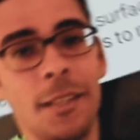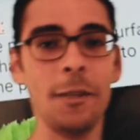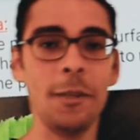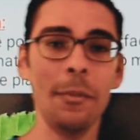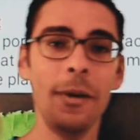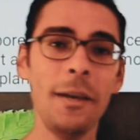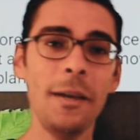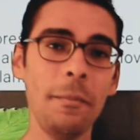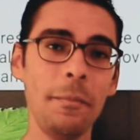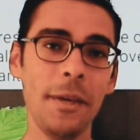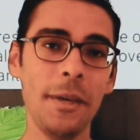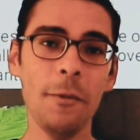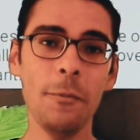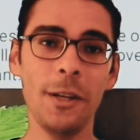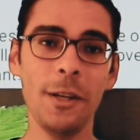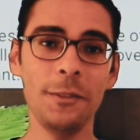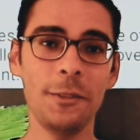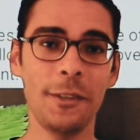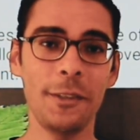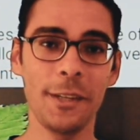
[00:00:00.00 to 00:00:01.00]
You might be
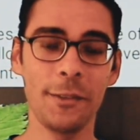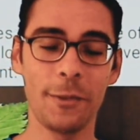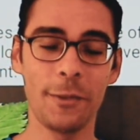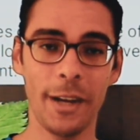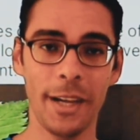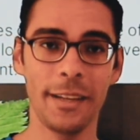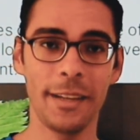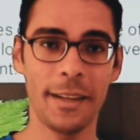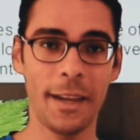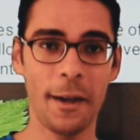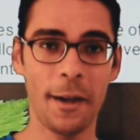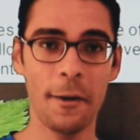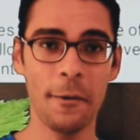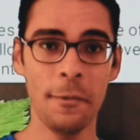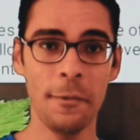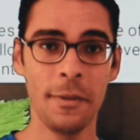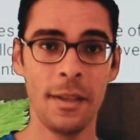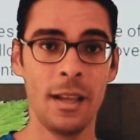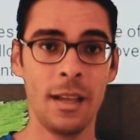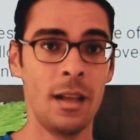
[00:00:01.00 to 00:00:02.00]
wondering right now
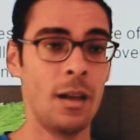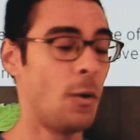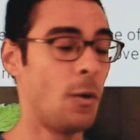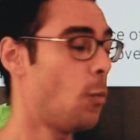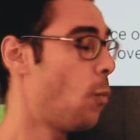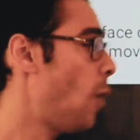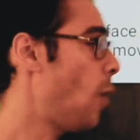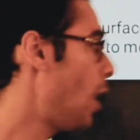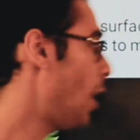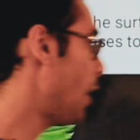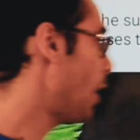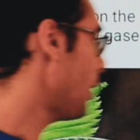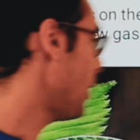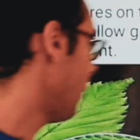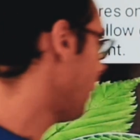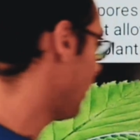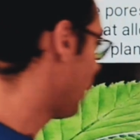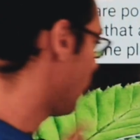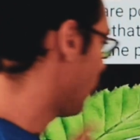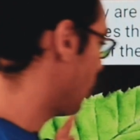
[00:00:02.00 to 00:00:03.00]
why
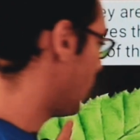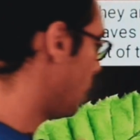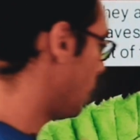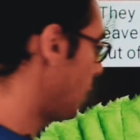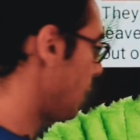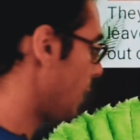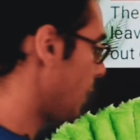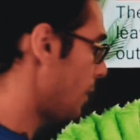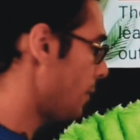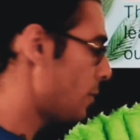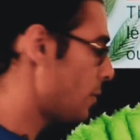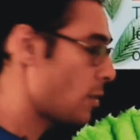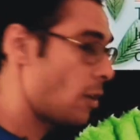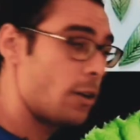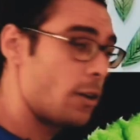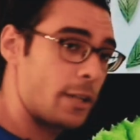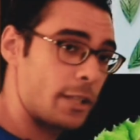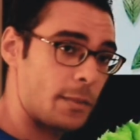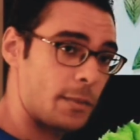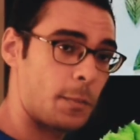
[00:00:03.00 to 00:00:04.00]
the leaves
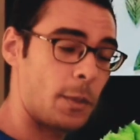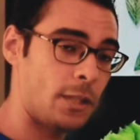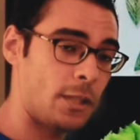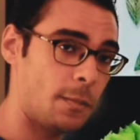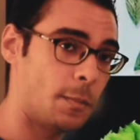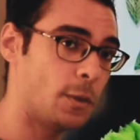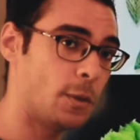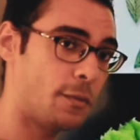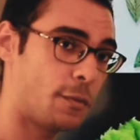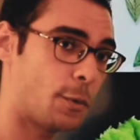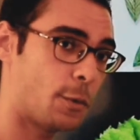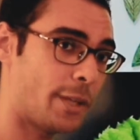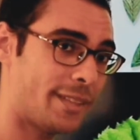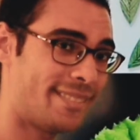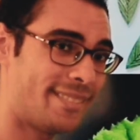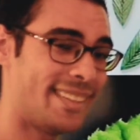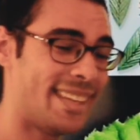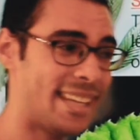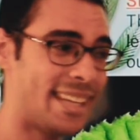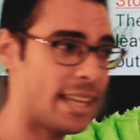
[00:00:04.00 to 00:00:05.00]
are responsible for
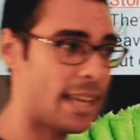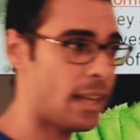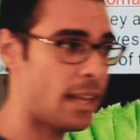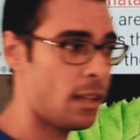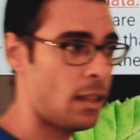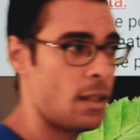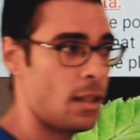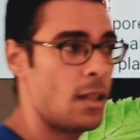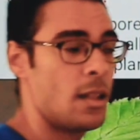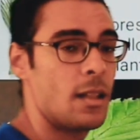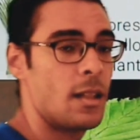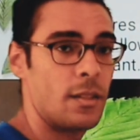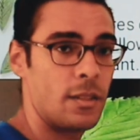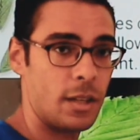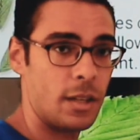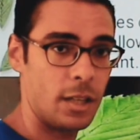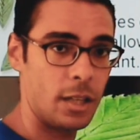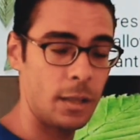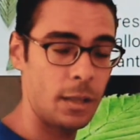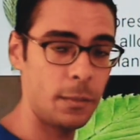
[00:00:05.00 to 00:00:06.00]
taking
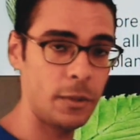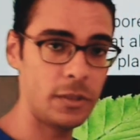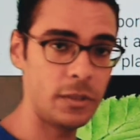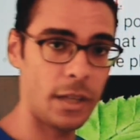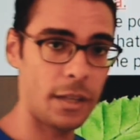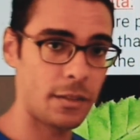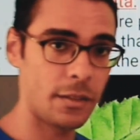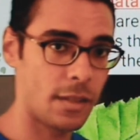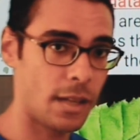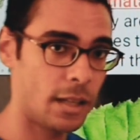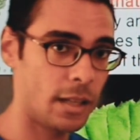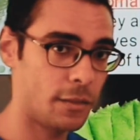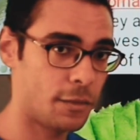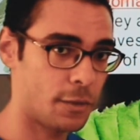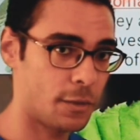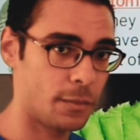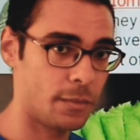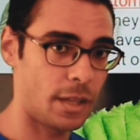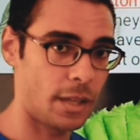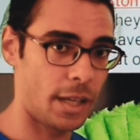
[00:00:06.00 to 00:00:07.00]
the carbon dioxide
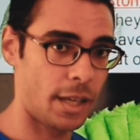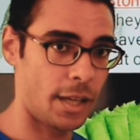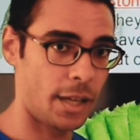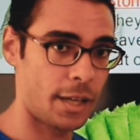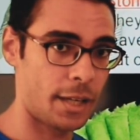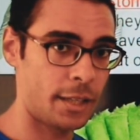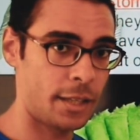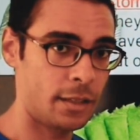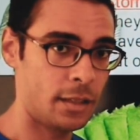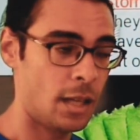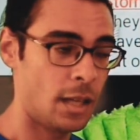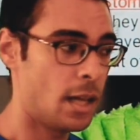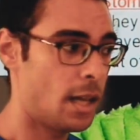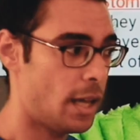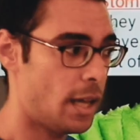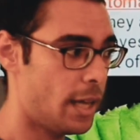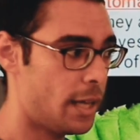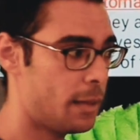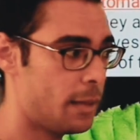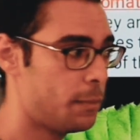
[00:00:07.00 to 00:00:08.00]
from the air
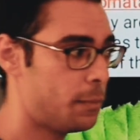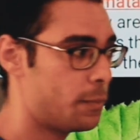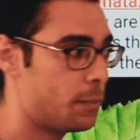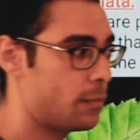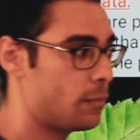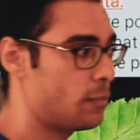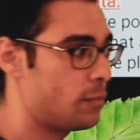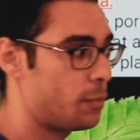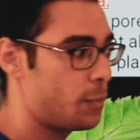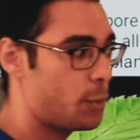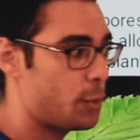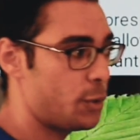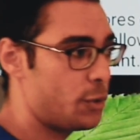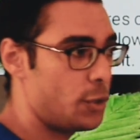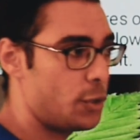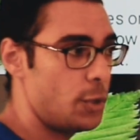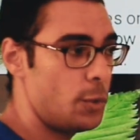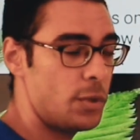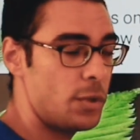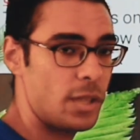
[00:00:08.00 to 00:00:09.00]
and
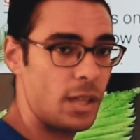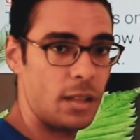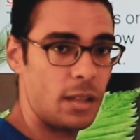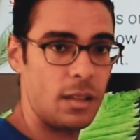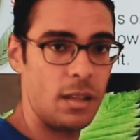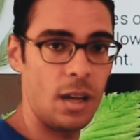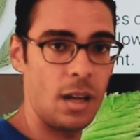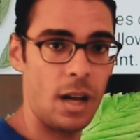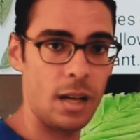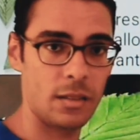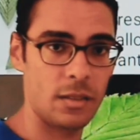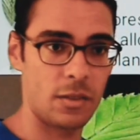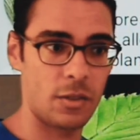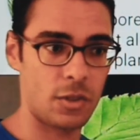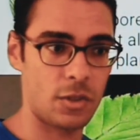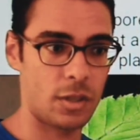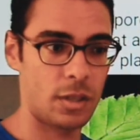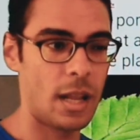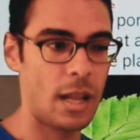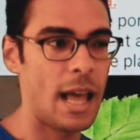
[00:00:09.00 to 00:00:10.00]
producing the
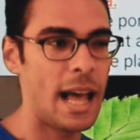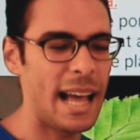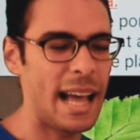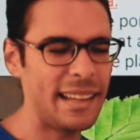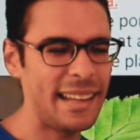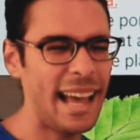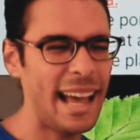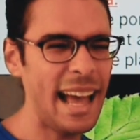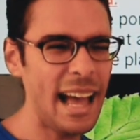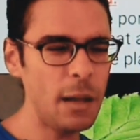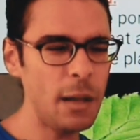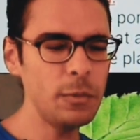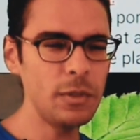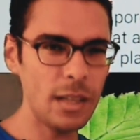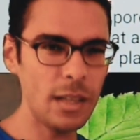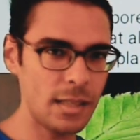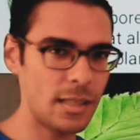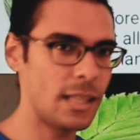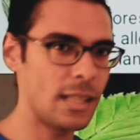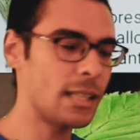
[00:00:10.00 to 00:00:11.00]
oxygen. And how
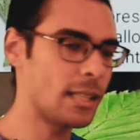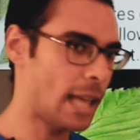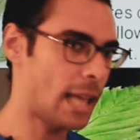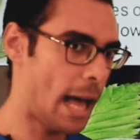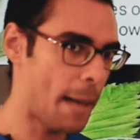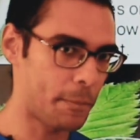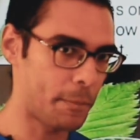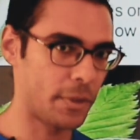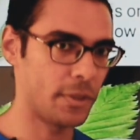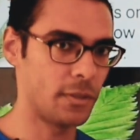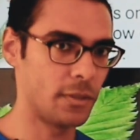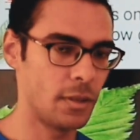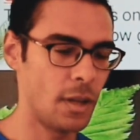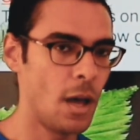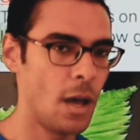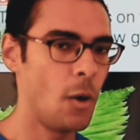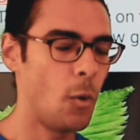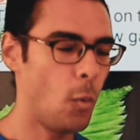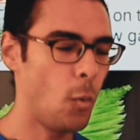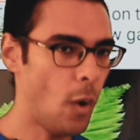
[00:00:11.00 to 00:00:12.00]
does this happen?
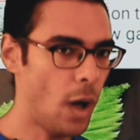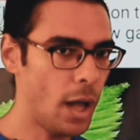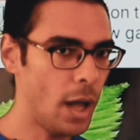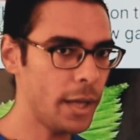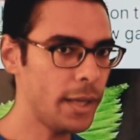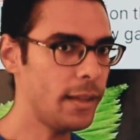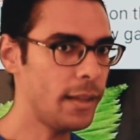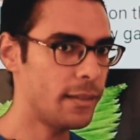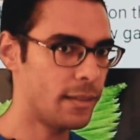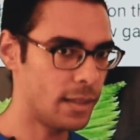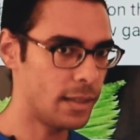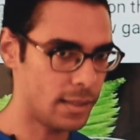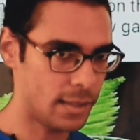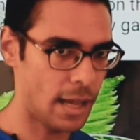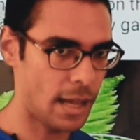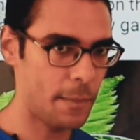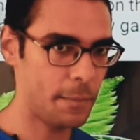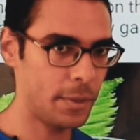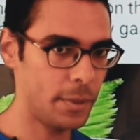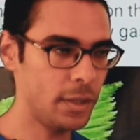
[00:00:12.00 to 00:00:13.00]
Why this
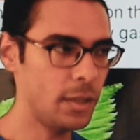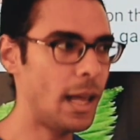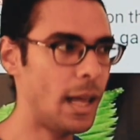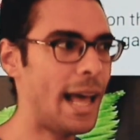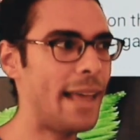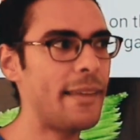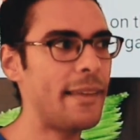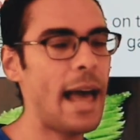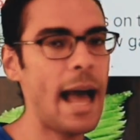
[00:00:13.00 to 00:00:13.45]
happen and